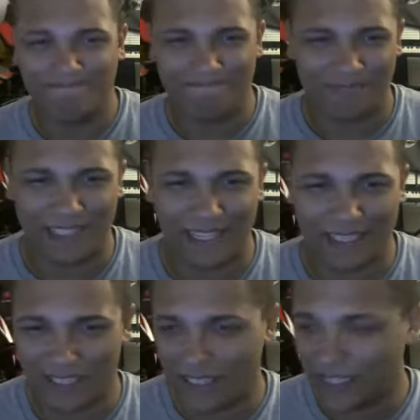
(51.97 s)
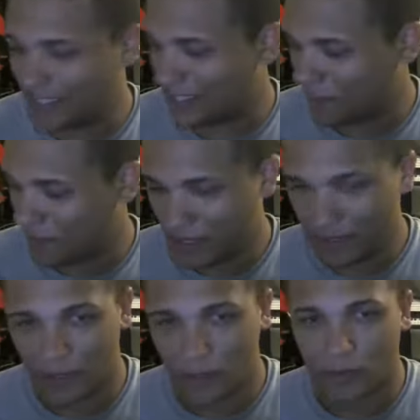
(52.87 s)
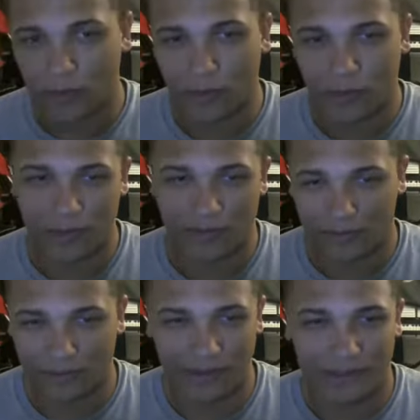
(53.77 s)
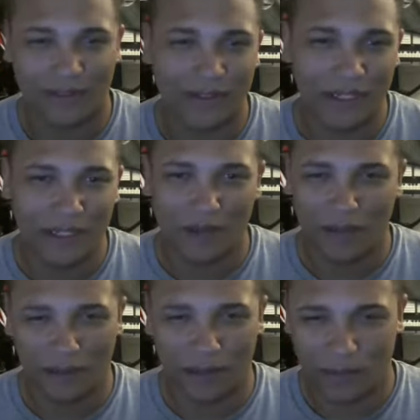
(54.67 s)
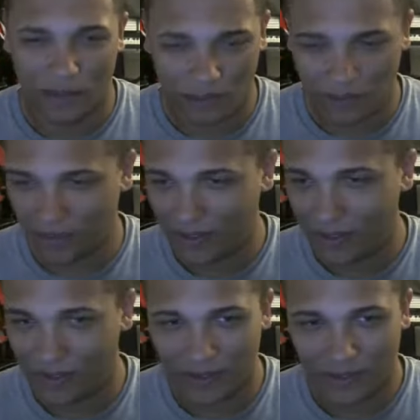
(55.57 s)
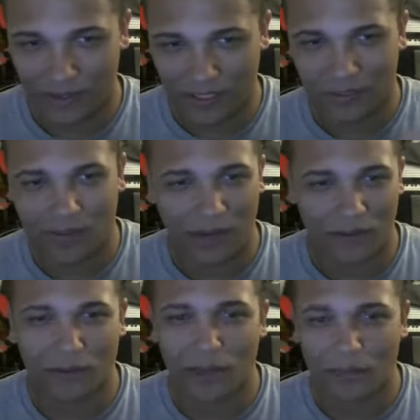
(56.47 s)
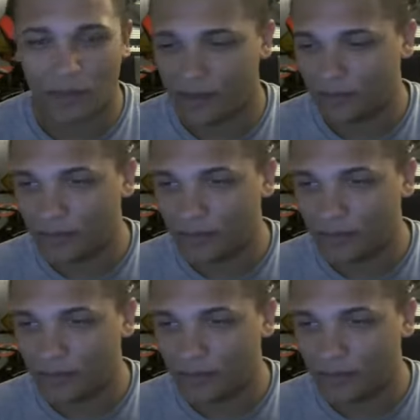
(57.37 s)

it actually ends up being a little more boring. And I'm already pretty boring, so I don't want to compound my boredom.